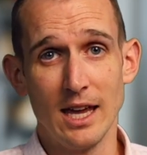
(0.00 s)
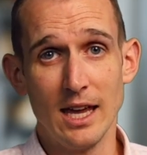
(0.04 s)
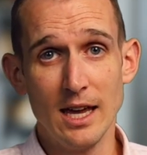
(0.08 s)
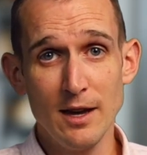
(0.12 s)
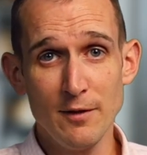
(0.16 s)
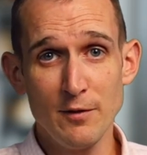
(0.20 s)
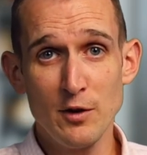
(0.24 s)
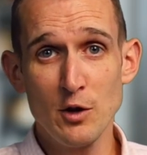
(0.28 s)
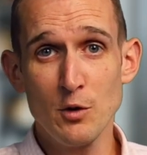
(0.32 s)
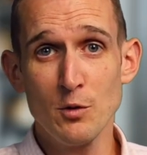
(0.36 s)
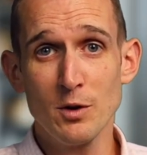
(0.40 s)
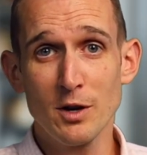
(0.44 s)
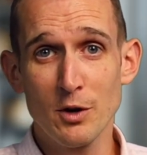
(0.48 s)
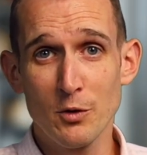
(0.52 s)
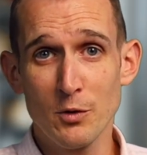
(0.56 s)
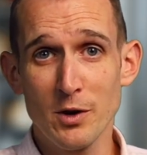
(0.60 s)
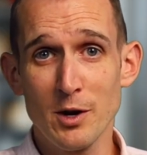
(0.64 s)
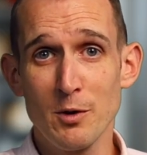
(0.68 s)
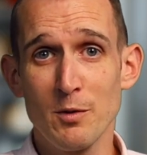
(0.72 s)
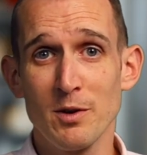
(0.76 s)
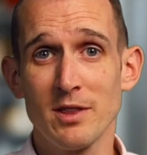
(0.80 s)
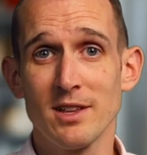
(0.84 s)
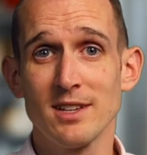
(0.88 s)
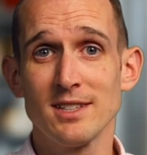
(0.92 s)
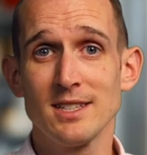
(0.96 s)
If you
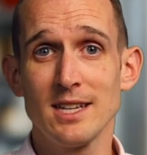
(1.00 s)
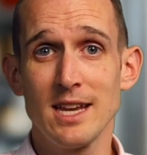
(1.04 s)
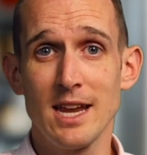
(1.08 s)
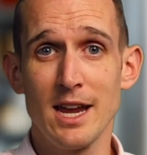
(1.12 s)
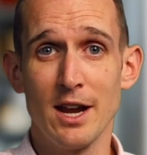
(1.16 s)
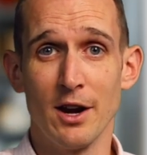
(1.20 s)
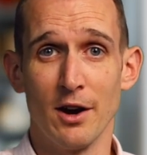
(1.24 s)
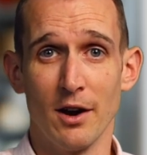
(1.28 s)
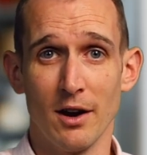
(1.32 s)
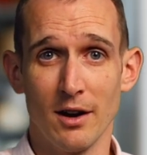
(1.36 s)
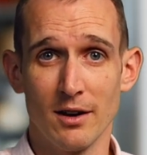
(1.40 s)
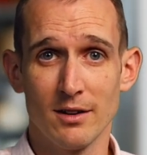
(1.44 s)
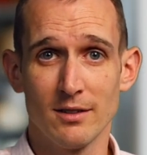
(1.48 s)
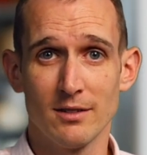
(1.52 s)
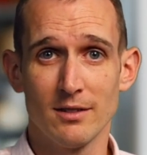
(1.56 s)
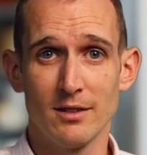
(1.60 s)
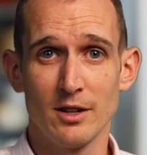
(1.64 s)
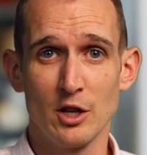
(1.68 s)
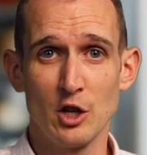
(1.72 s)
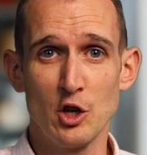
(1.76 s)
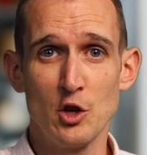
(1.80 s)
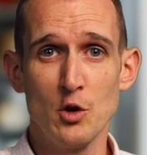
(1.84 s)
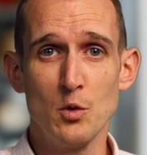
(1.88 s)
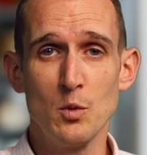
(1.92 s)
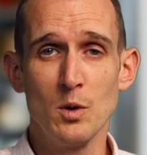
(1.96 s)
agree with us here,
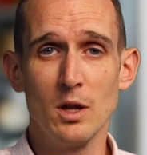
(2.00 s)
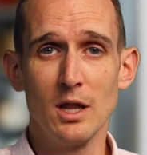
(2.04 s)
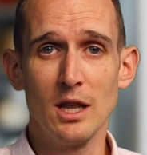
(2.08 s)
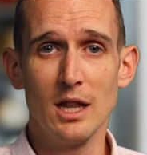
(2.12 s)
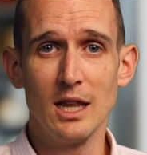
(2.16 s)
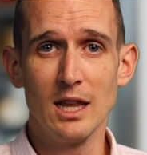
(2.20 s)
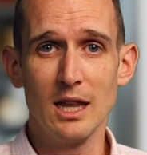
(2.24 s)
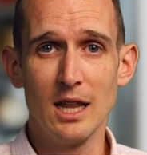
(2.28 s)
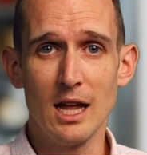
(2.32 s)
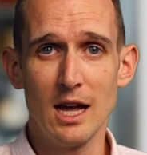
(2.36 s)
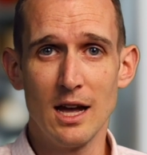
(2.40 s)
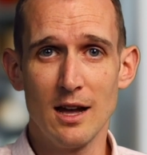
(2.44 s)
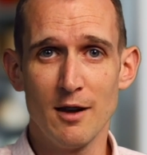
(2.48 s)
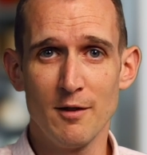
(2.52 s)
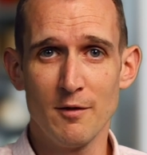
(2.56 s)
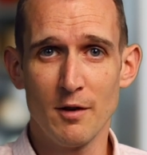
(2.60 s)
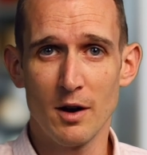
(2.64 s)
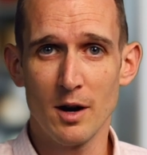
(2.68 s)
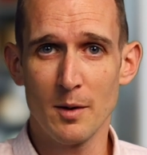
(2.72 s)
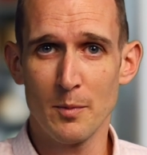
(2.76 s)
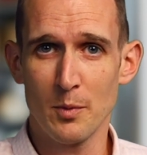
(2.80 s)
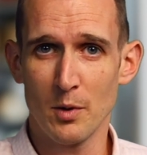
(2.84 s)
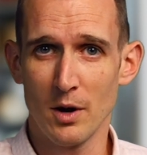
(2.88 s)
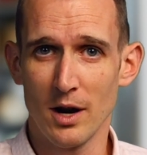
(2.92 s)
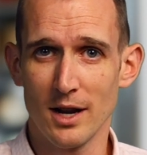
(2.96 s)
you will love
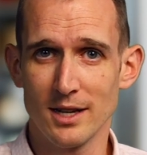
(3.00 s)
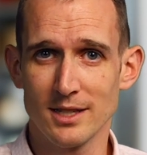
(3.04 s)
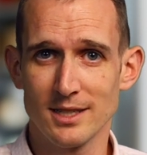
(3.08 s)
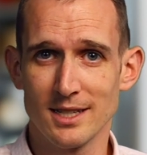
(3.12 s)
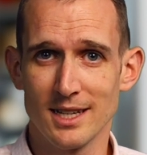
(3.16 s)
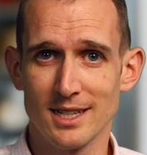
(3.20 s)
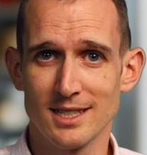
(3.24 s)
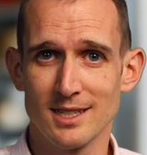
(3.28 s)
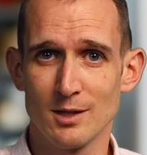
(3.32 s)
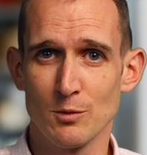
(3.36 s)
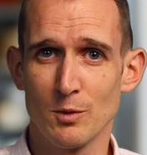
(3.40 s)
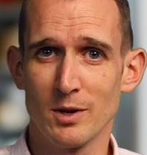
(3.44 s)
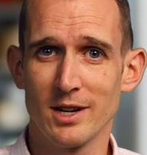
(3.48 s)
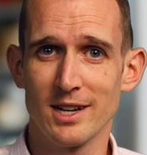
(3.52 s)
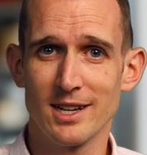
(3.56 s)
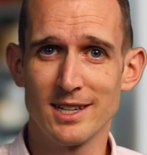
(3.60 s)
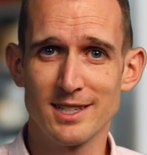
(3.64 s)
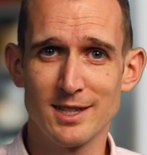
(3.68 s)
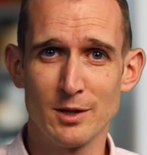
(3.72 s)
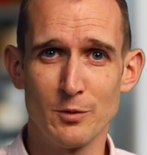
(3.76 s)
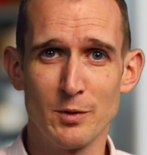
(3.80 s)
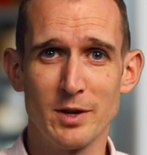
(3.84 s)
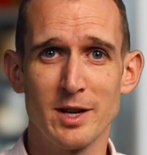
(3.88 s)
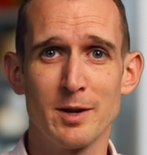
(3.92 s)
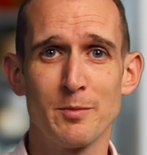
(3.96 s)
our process and what it is
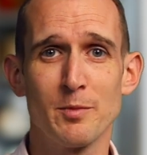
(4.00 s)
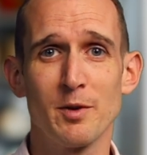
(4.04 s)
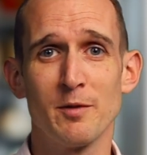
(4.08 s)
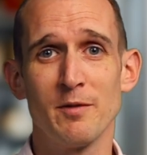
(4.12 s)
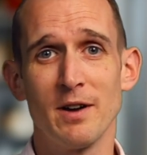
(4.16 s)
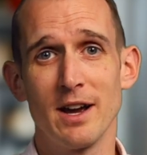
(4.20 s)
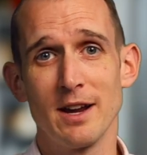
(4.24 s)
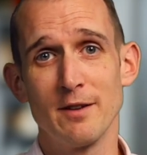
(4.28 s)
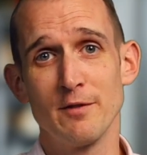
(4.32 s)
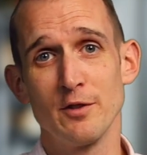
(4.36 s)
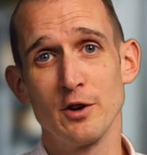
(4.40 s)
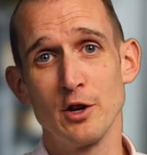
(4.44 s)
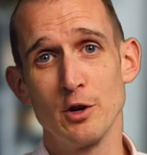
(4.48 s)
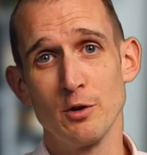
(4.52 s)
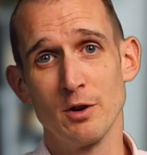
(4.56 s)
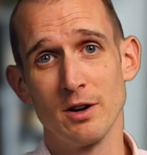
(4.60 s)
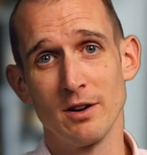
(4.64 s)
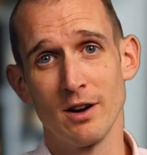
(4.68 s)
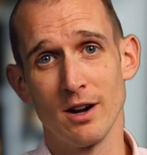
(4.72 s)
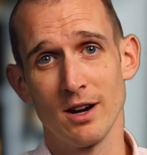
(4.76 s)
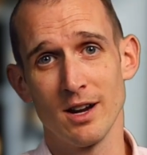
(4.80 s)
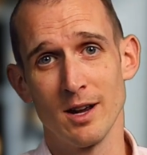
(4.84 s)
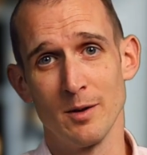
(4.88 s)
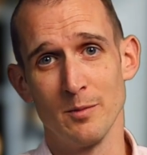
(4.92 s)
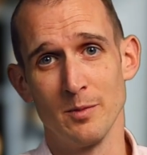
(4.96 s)
that we can provide for you and
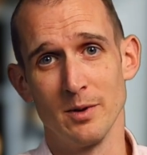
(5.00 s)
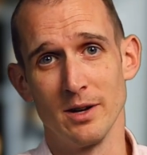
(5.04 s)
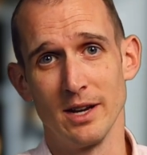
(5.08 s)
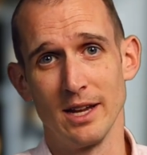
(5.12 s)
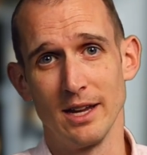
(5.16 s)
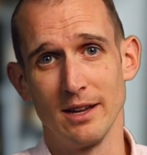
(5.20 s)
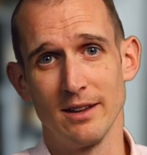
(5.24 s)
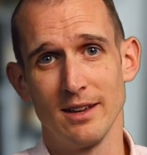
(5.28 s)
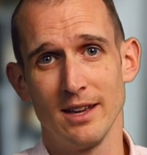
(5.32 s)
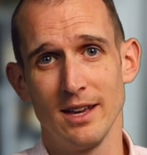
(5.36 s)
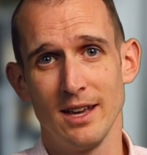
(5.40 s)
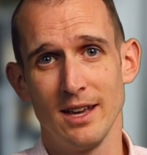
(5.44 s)
our company.